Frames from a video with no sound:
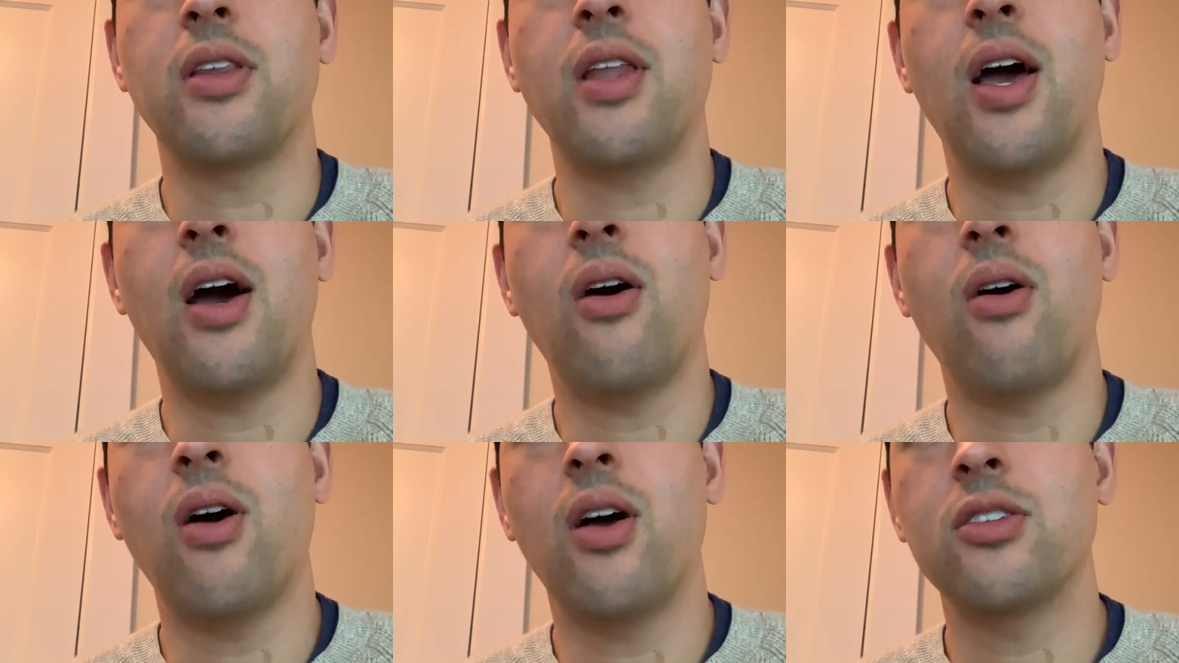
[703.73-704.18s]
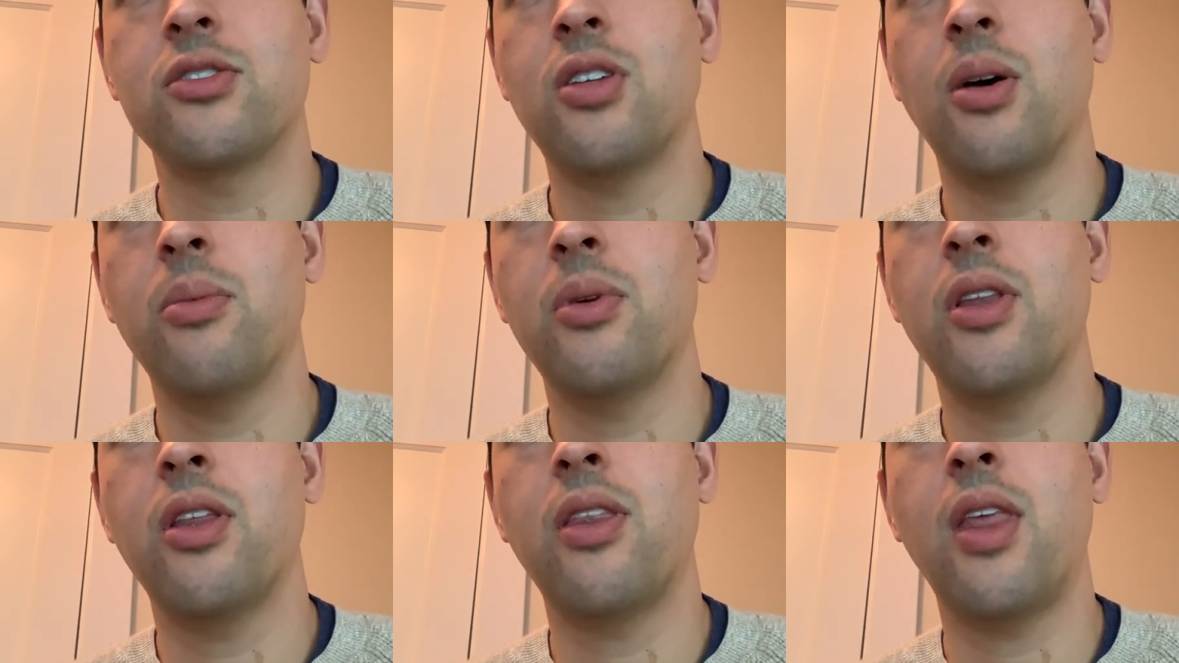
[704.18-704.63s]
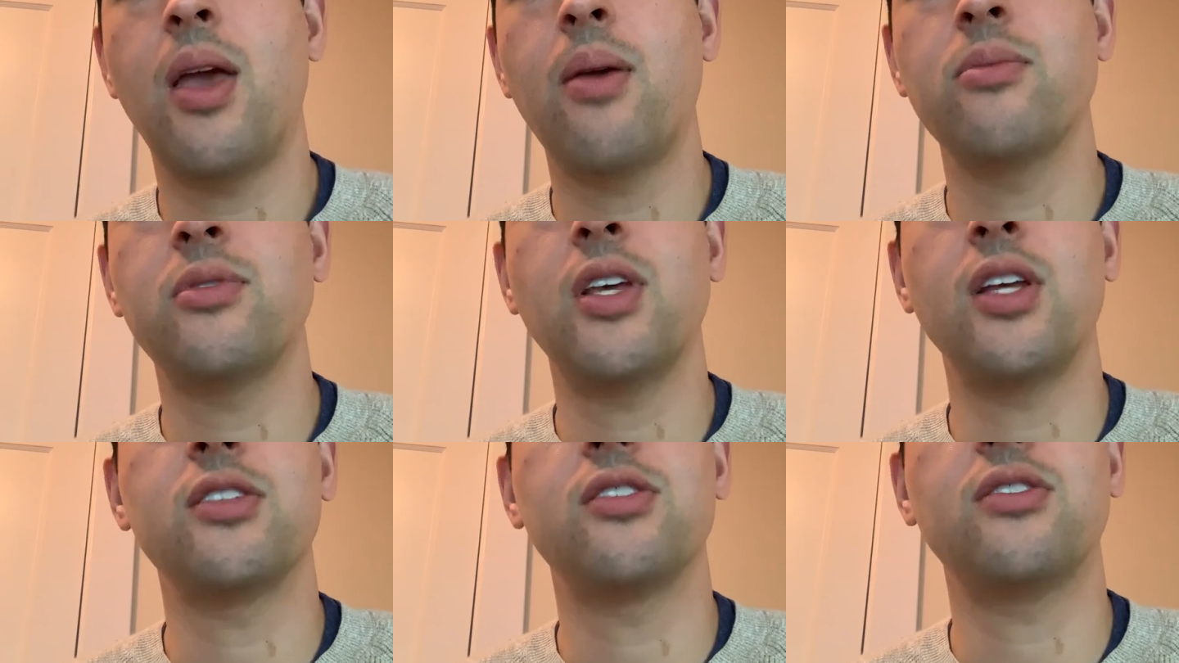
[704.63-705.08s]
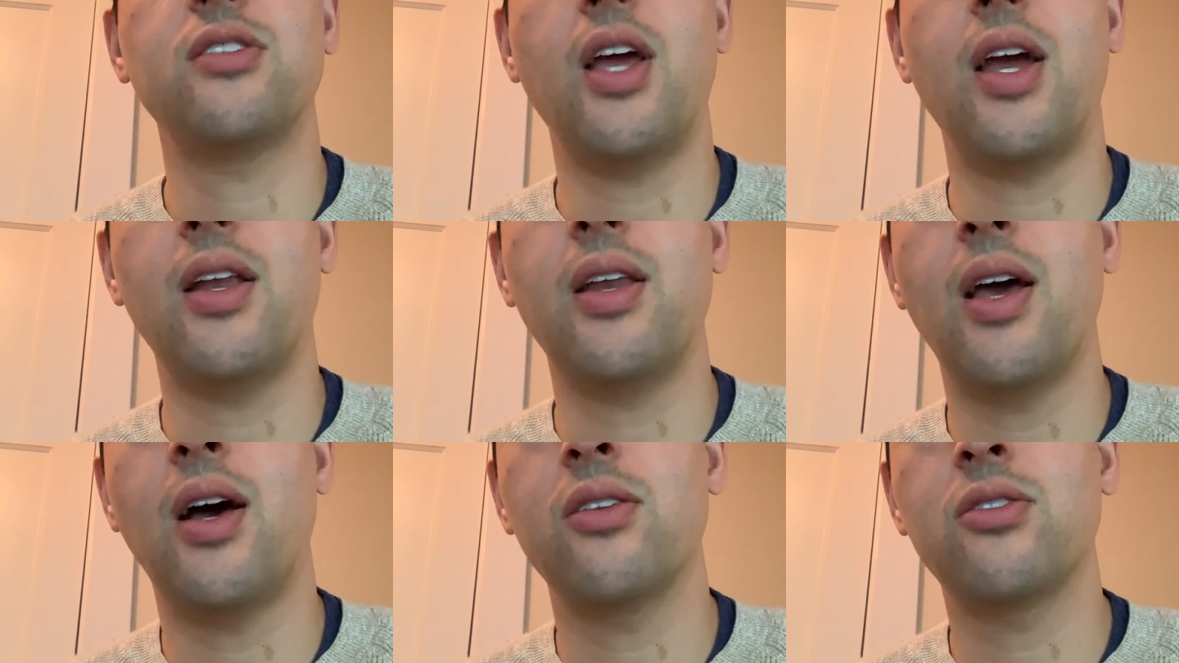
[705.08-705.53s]
Now, some of the names that
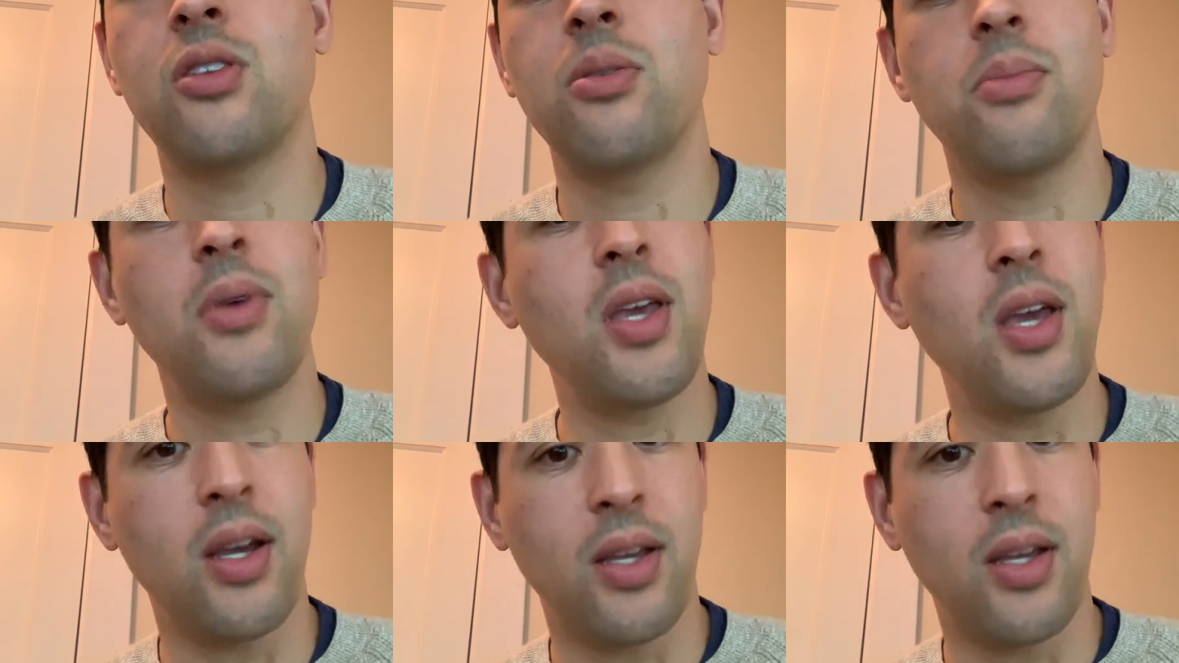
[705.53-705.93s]
stand out to me,